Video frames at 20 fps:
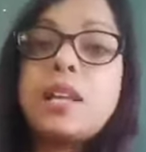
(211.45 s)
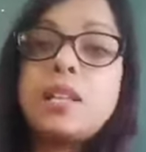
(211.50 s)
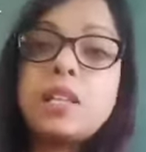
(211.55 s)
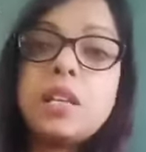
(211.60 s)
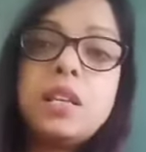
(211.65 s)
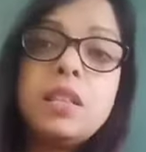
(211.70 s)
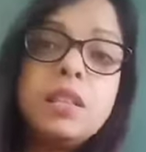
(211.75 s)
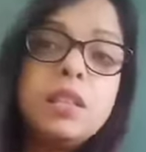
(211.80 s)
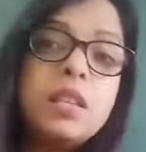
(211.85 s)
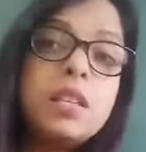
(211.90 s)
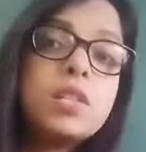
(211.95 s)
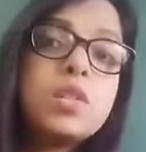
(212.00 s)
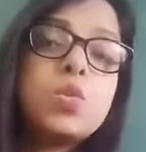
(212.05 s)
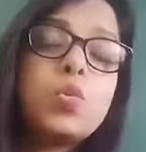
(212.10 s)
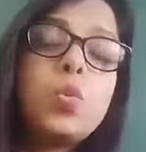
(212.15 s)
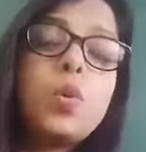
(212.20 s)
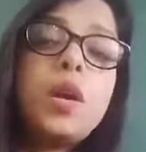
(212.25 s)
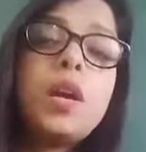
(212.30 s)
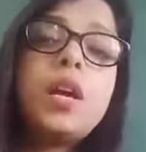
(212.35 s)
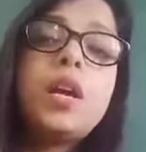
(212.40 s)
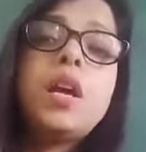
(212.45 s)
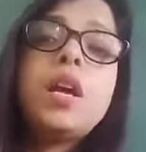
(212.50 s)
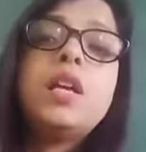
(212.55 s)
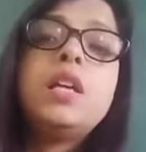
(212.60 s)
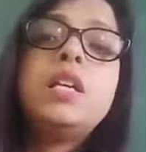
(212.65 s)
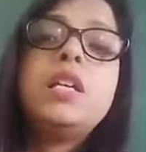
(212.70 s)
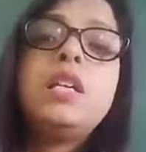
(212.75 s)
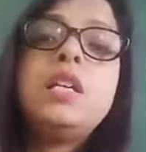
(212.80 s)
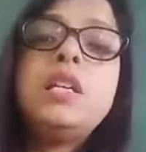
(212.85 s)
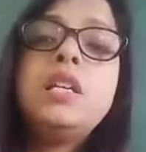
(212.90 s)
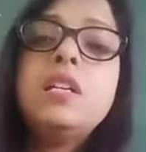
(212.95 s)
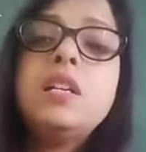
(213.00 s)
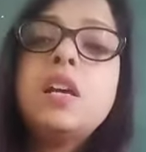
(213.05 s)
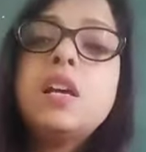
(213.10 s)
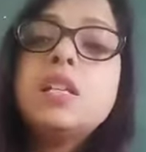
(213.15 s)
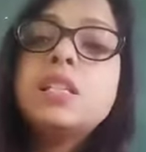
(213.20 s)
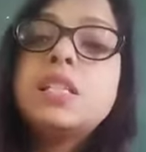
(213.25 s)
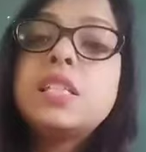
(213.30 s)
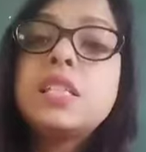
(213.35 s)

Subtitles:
and in this way he